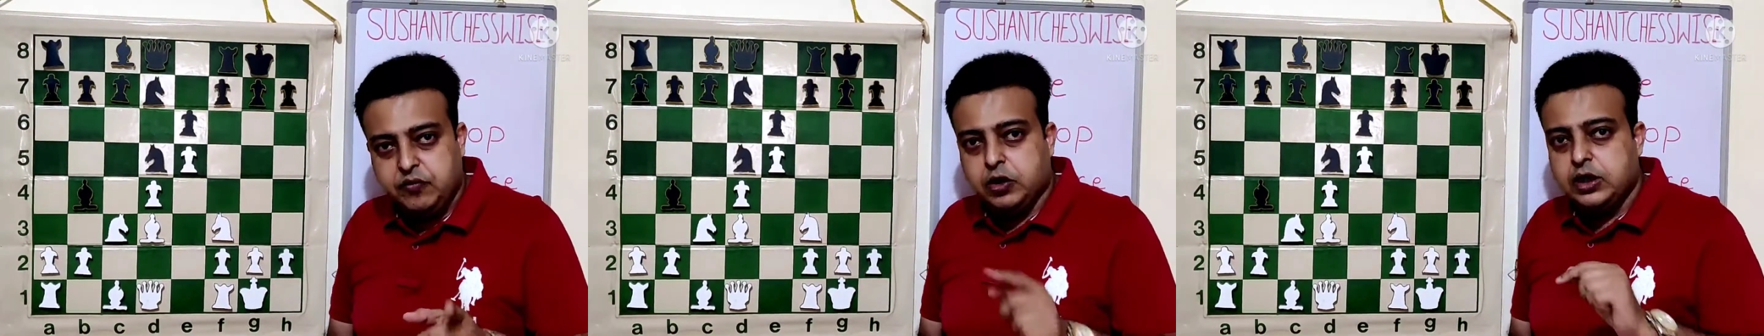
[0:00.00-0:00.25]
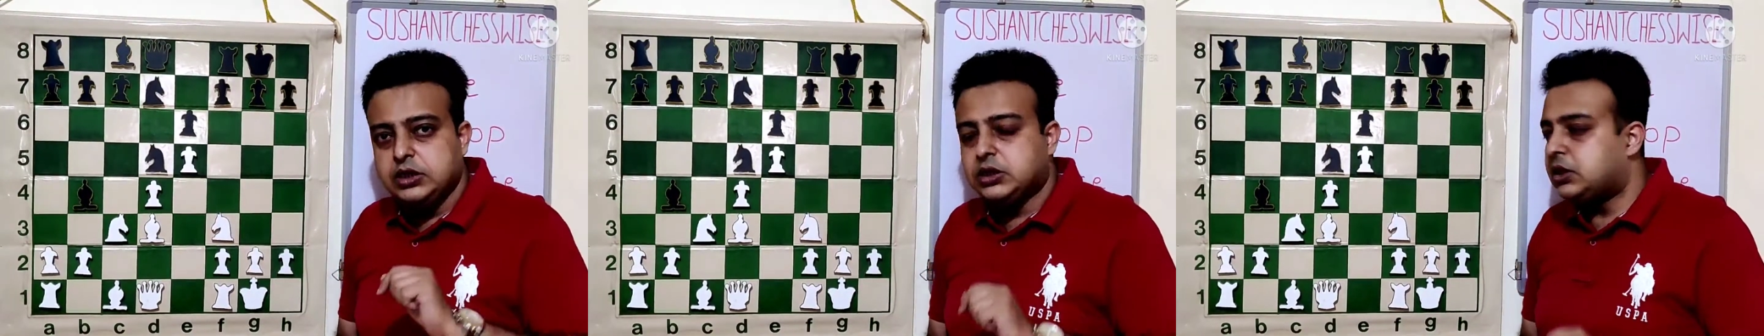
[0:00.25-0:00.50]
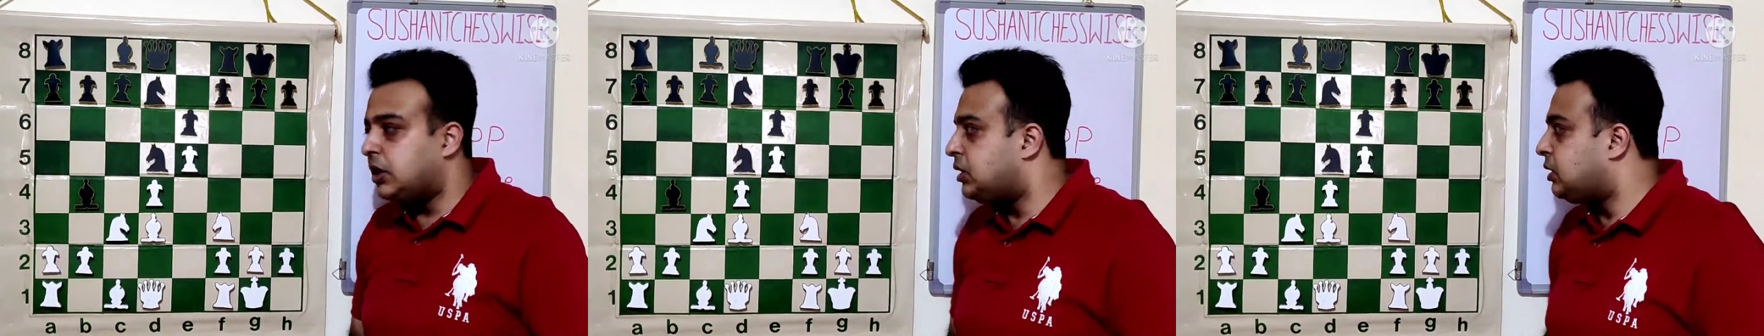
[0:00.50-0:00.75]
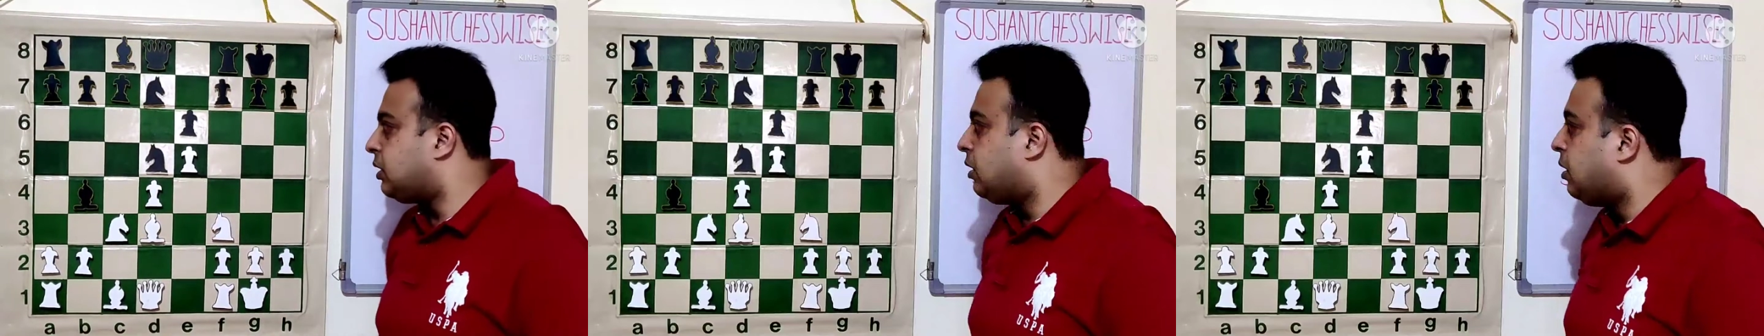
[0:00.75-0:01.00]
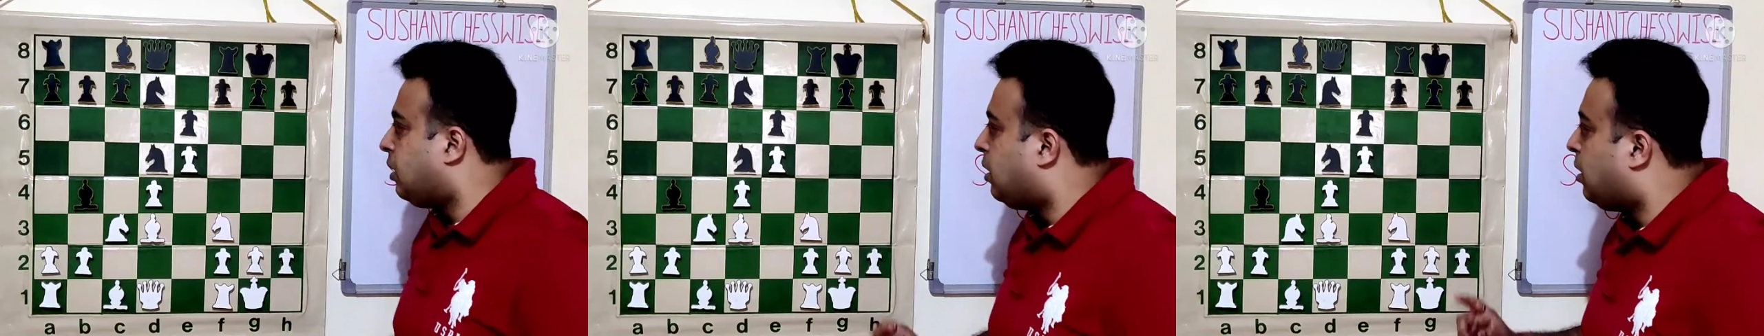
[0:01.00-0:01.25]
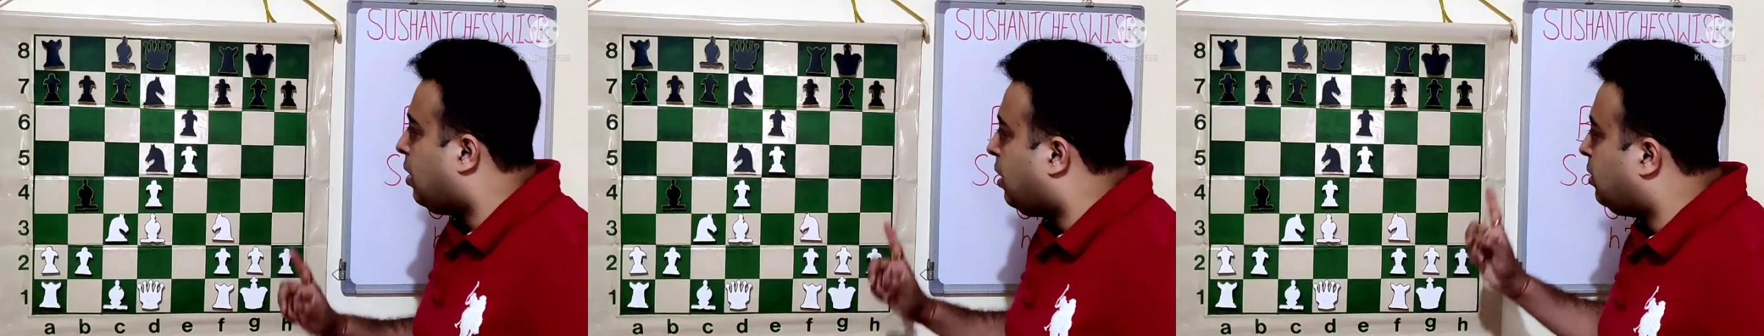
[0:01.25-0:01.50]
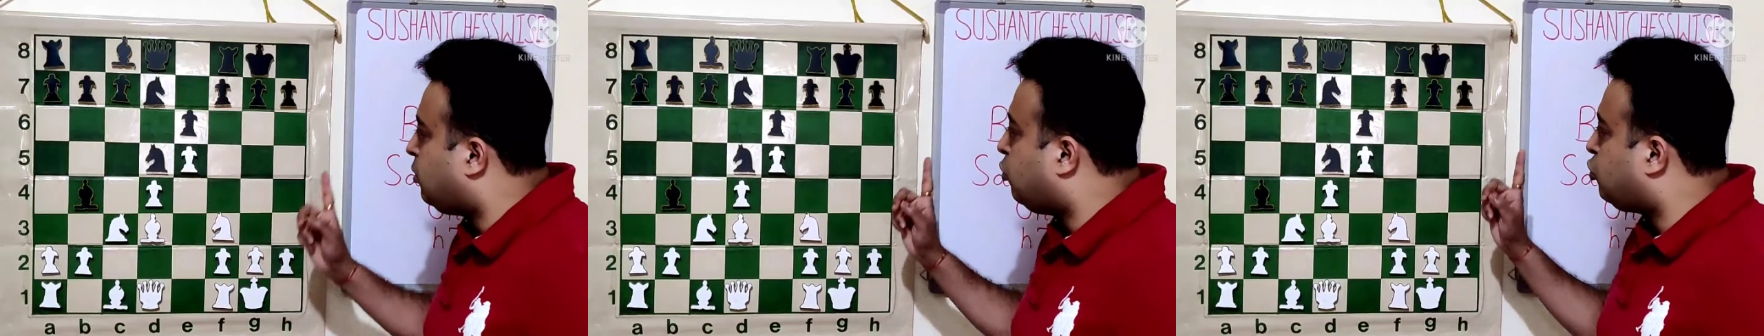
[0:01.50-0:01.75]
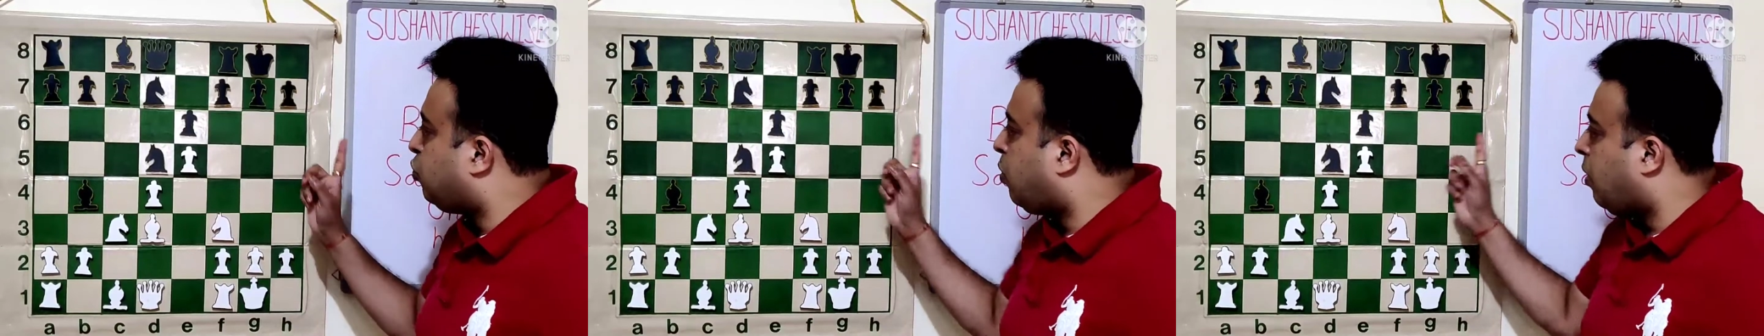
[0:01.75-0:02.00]
For instance, those
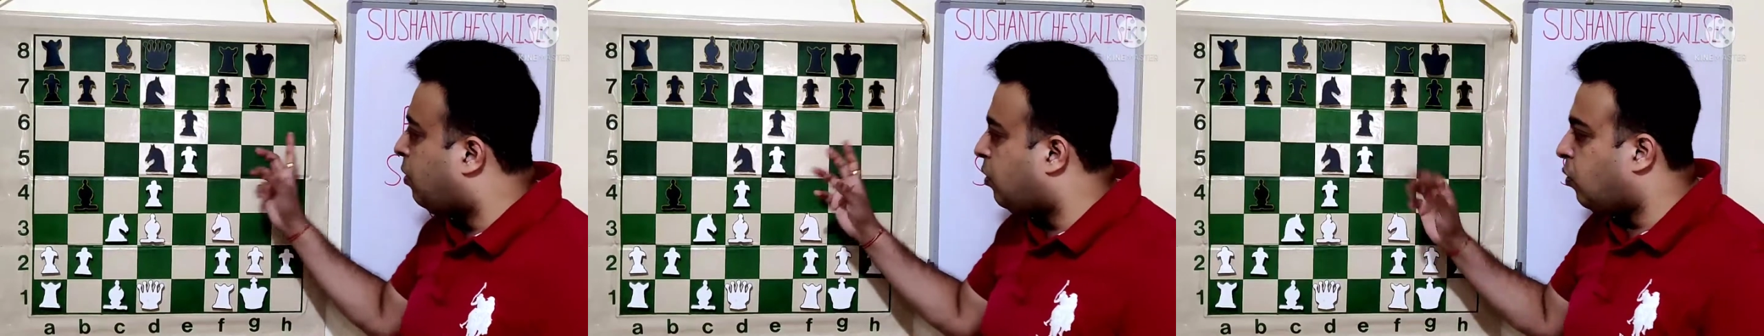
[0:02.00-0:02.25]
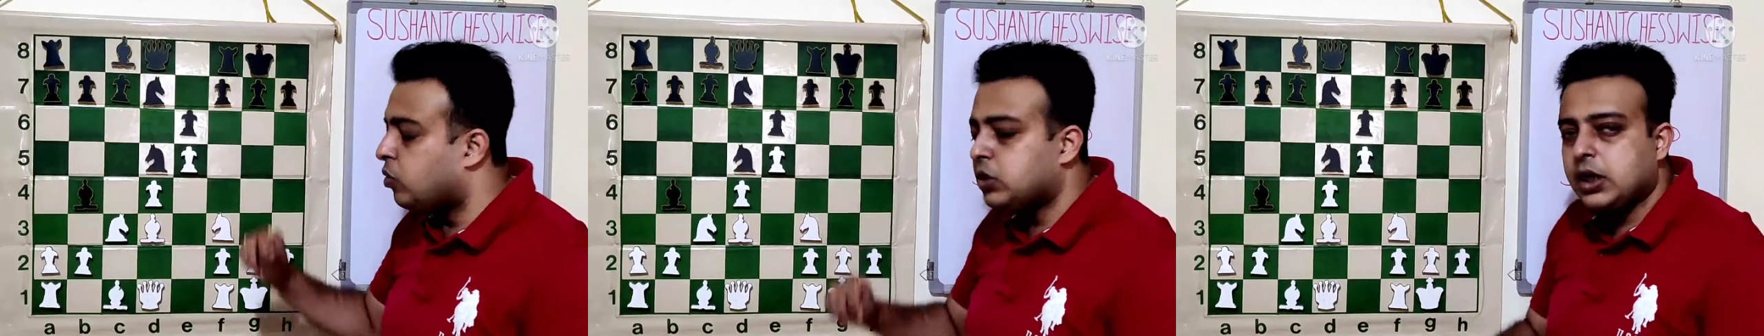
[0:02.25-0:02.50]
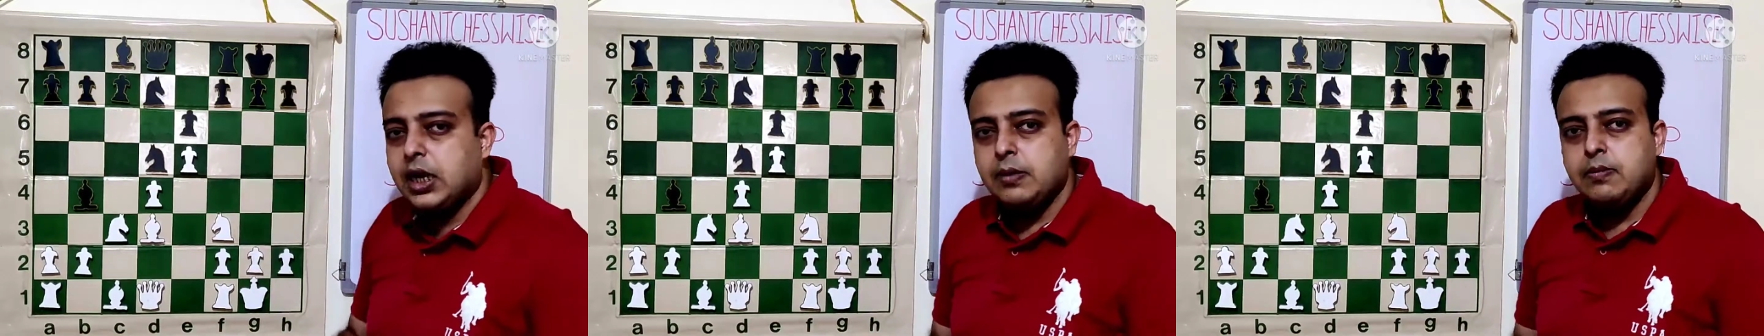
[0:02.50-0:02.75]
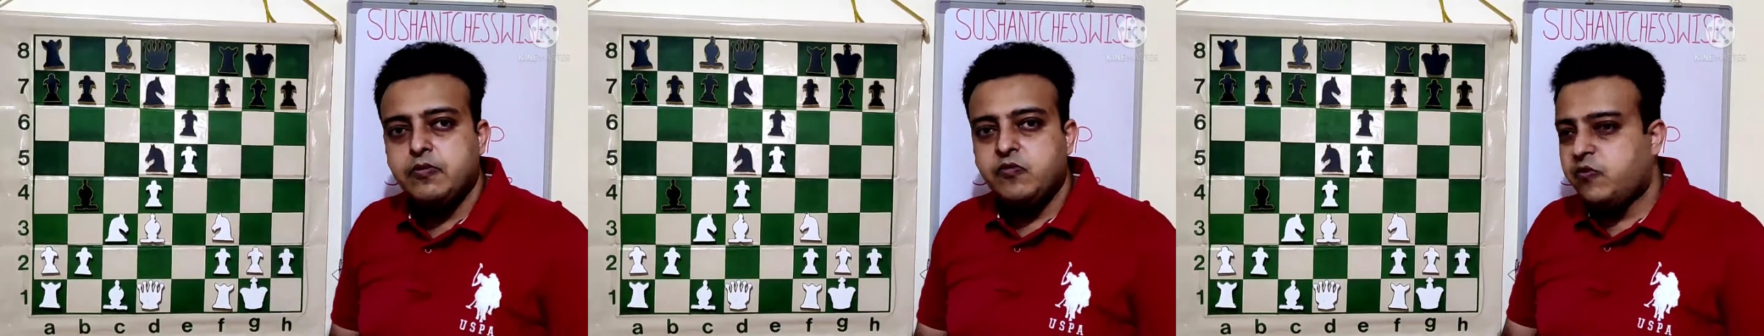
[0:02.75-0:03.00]
who know the game